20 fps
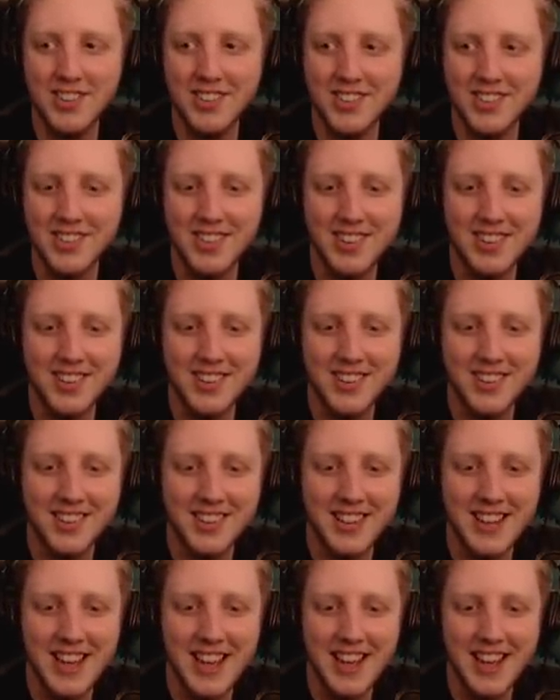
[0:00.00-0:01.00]
Pop.
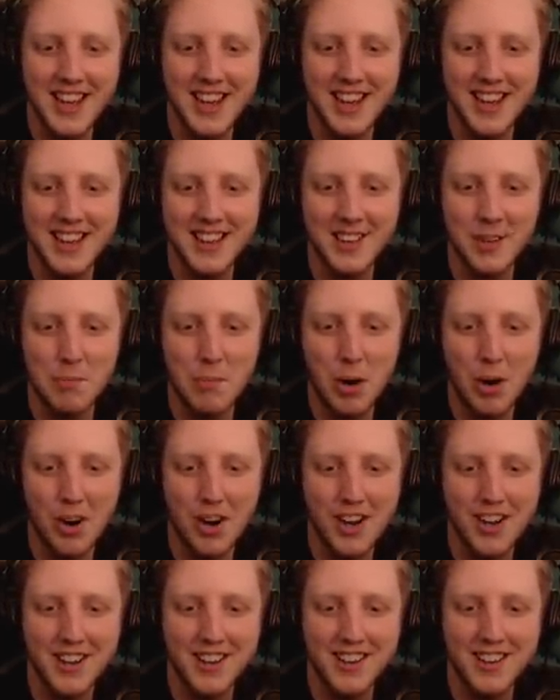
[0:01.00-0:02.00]
Yeah,
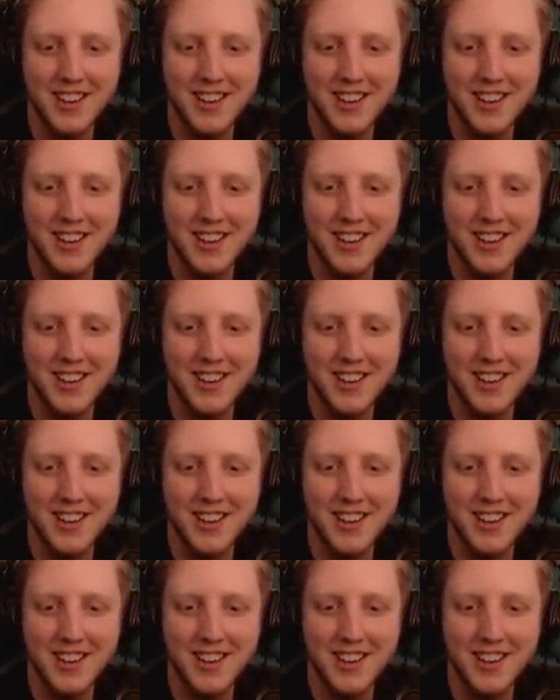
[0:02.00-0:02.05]
POC.